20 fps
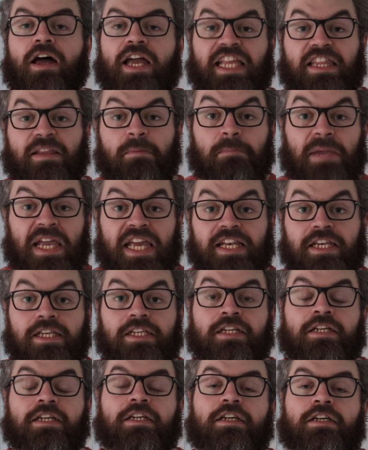in the
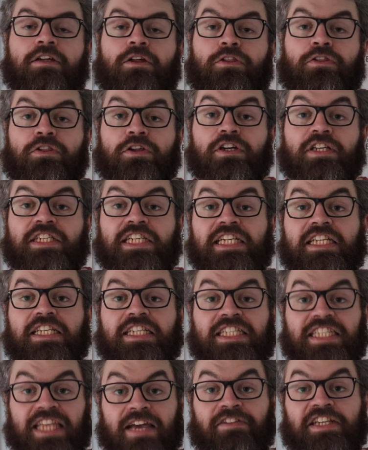mid
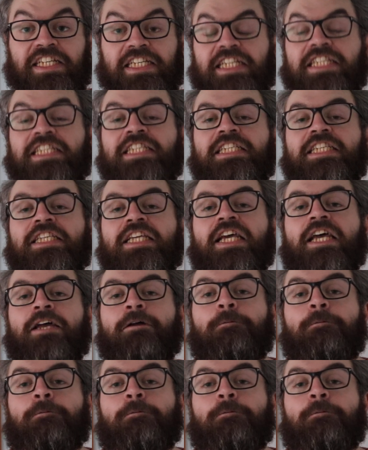1370s,